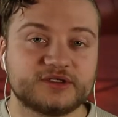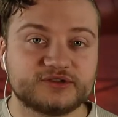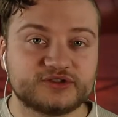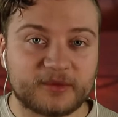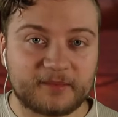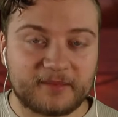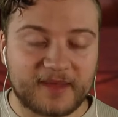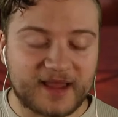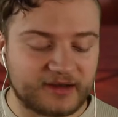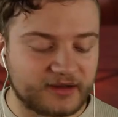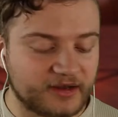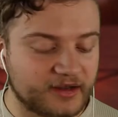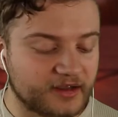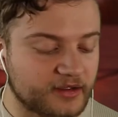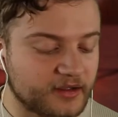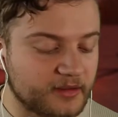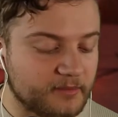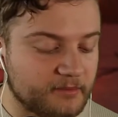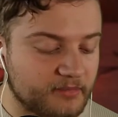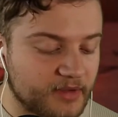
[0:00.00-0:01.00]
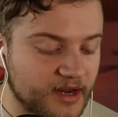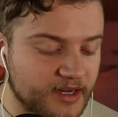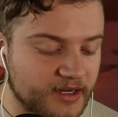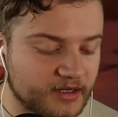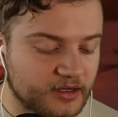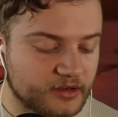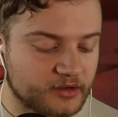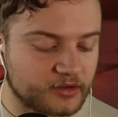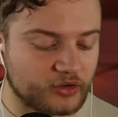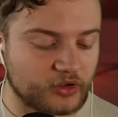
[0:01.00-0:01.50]
Germanic
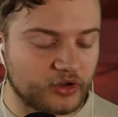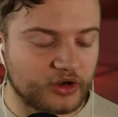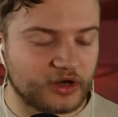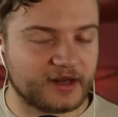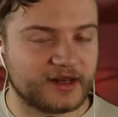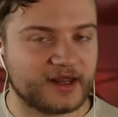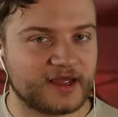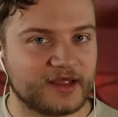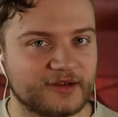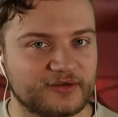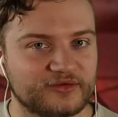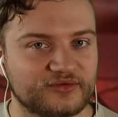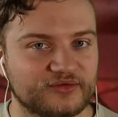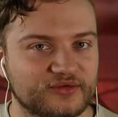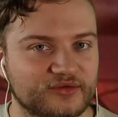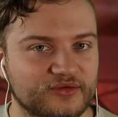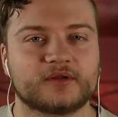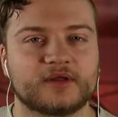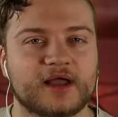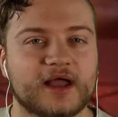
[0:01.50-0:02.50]
pagan holidays.